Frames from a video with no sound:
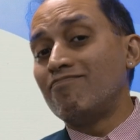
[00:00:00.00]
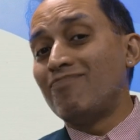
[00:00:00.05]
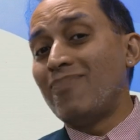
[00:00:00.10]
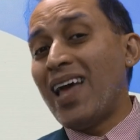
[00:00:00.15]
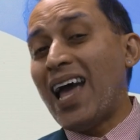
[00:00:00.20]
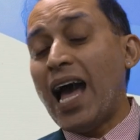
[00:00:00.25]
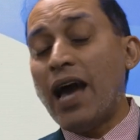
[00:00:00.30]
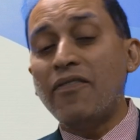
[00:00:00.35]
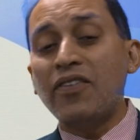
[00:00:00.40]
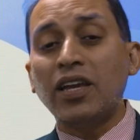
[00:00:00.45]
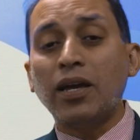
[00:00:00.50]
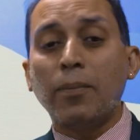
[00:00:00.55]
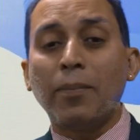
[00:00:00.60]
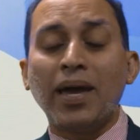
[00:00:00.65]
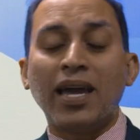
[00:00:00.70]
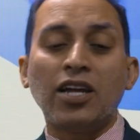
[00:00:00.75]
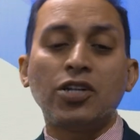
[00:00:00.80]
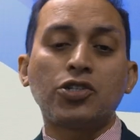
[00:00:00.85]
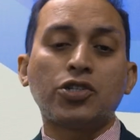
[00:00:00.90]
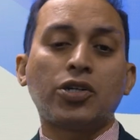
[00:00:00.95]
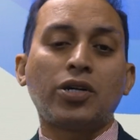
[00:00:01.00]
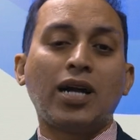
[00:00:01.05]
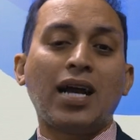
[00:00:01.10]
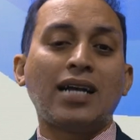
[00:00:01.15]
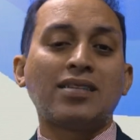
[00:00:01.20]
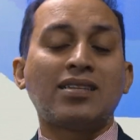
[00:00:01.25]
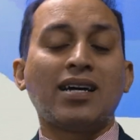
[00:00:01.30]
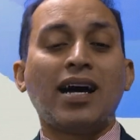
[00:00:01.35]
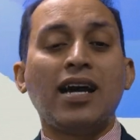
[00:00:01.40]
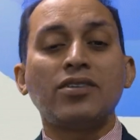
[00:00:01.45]
having a major as
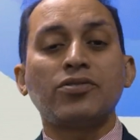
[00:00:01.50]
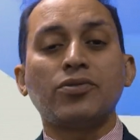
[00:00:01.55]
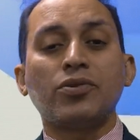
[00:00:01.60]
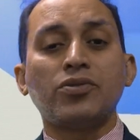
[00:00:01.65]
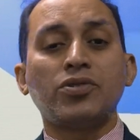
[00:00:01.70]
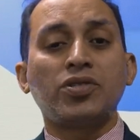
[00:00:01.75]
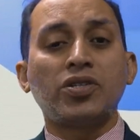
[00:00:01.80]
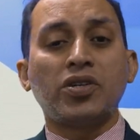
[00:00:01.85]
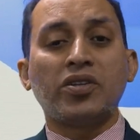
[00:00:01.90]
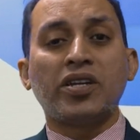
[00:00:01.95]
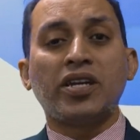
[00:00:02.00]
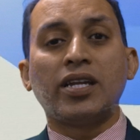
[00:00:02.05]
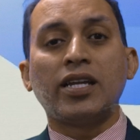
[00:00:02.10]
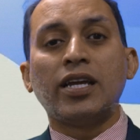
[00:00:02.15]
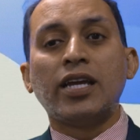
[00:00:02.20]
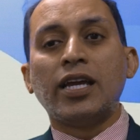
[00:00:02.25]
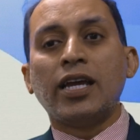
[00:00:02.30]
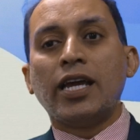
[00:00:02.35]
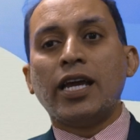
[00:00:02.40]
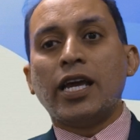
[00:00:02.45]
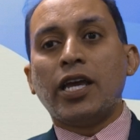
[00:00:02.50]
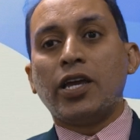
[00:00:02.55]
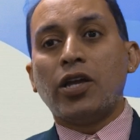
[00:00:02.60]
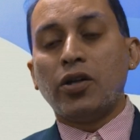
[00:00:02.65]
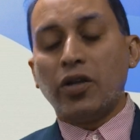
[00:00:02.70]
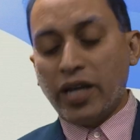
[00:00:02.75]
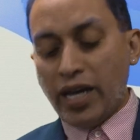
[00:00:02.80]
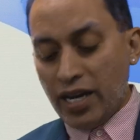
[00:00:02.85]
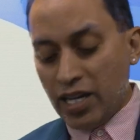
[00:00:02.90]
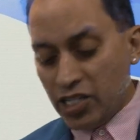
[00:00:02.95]
a high school student, you'll
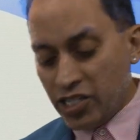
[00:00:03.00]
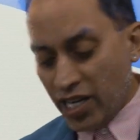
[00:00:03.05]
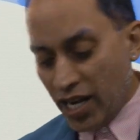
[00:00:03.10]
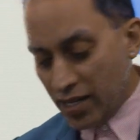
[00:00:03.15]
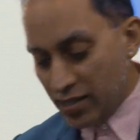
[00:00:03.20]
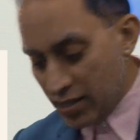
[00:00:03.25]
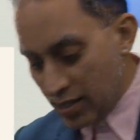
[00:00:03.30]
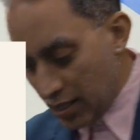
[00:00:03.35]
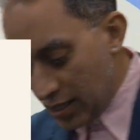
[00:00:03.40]
get a chance to